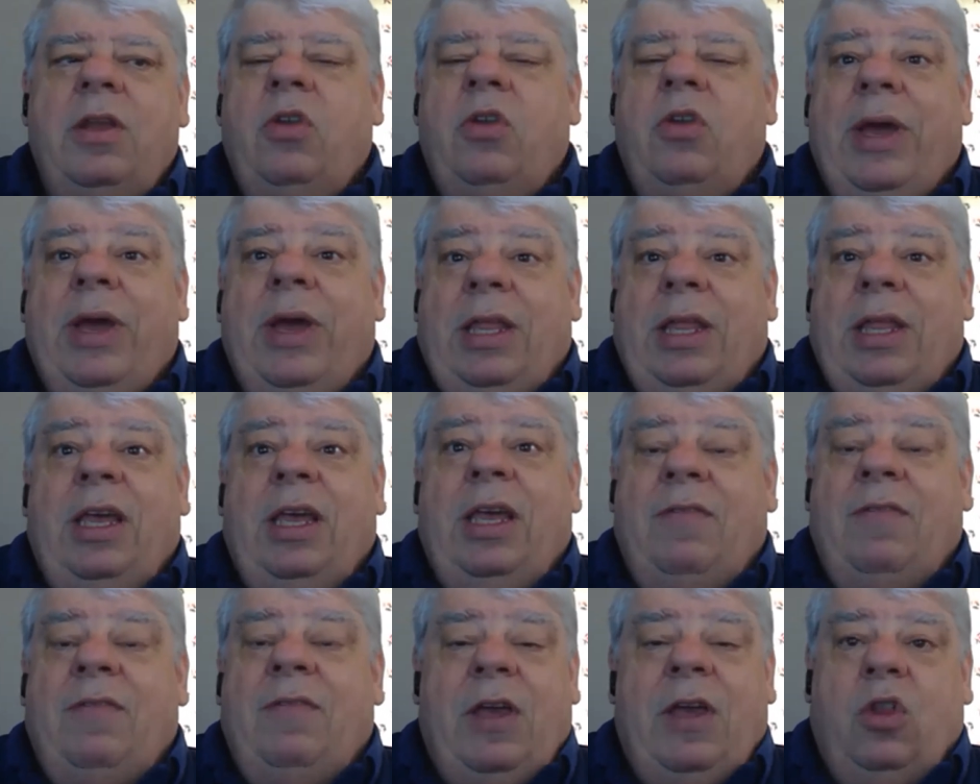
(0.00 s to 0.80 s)
doing it
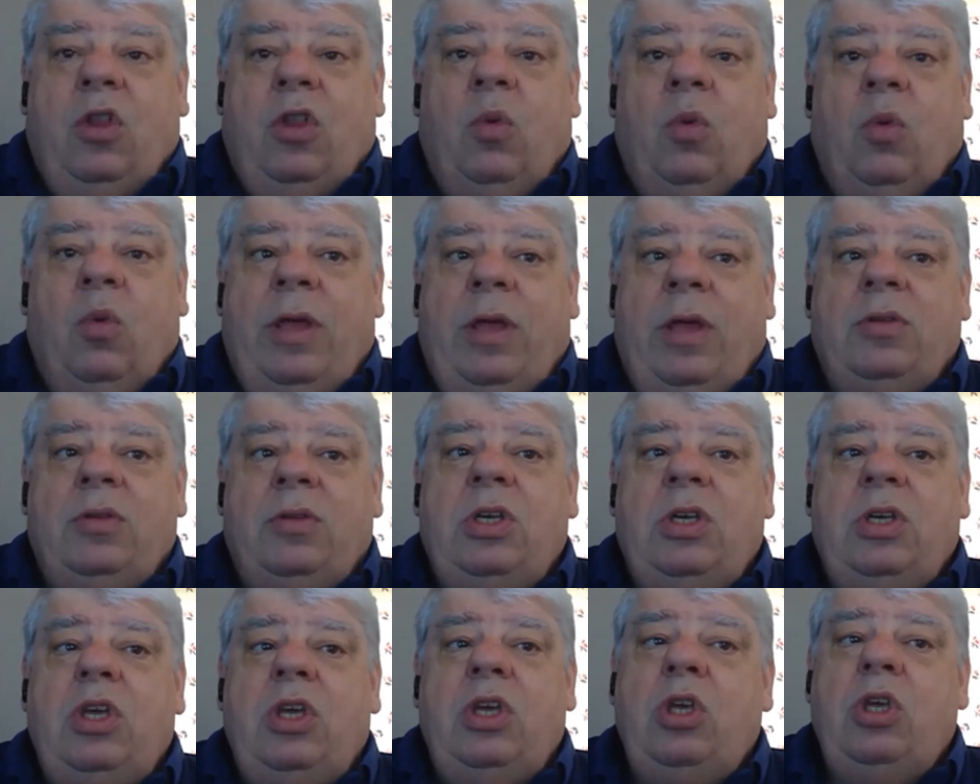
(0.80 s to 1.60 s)
the conventional way.
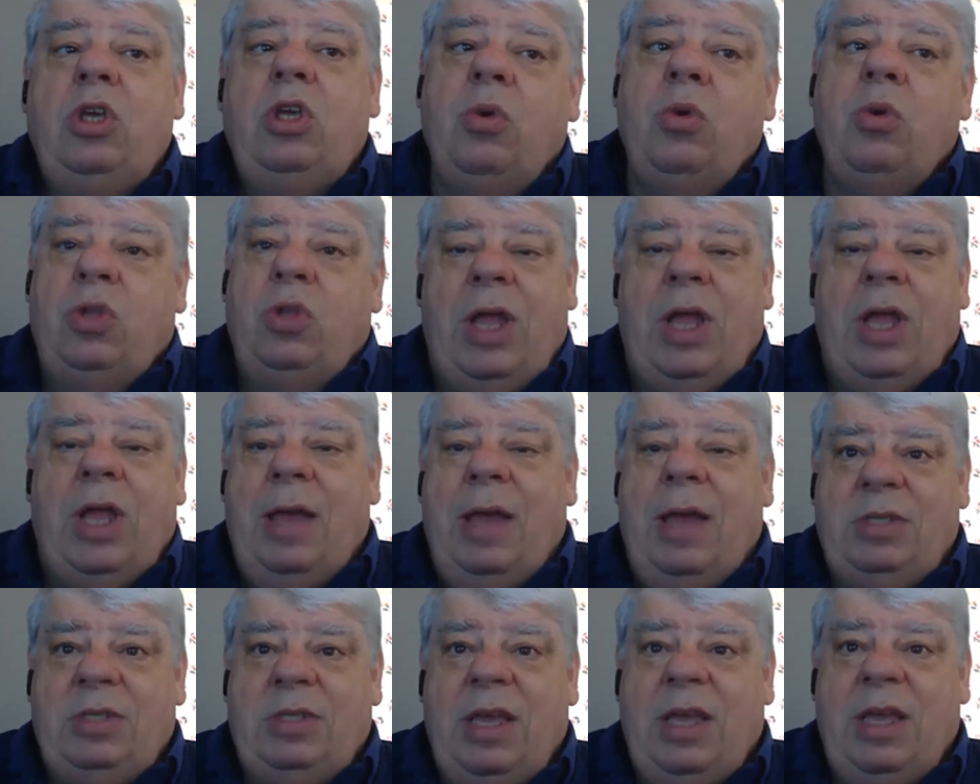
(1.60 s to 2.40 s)
There's a huge
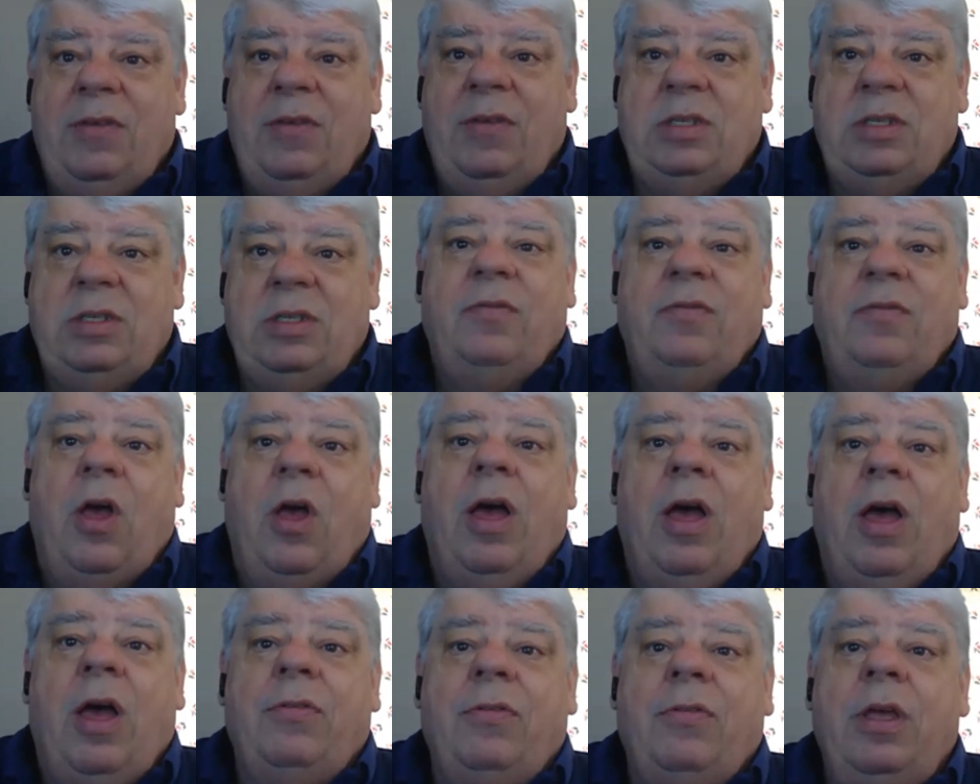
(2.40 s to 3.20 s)
time savings
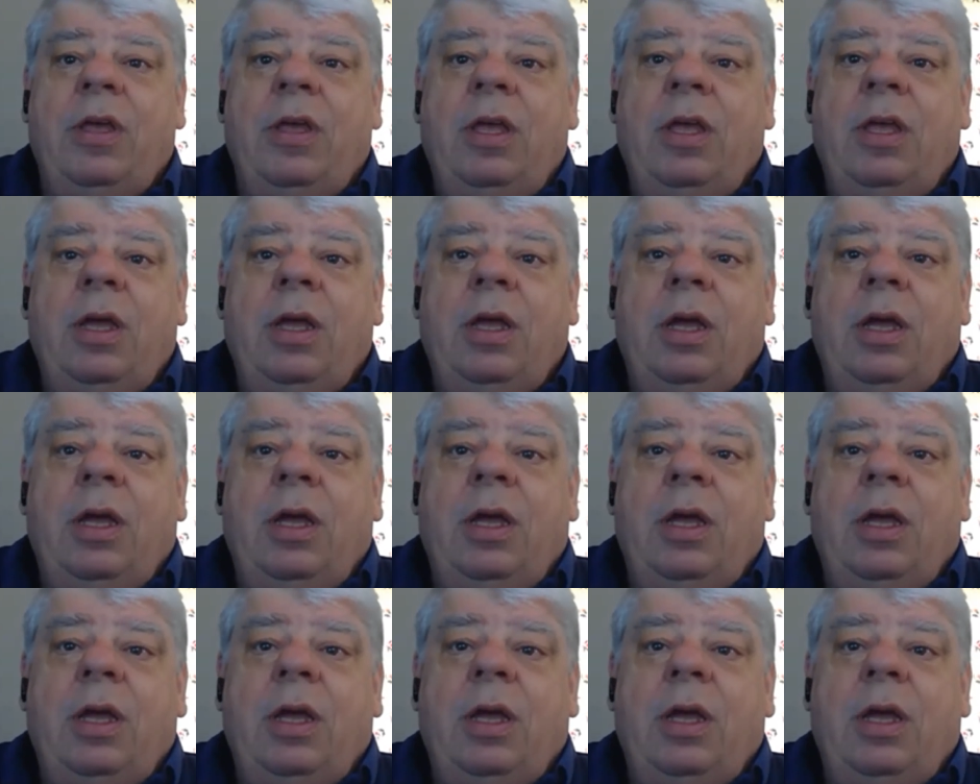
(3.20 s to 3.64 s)
involved.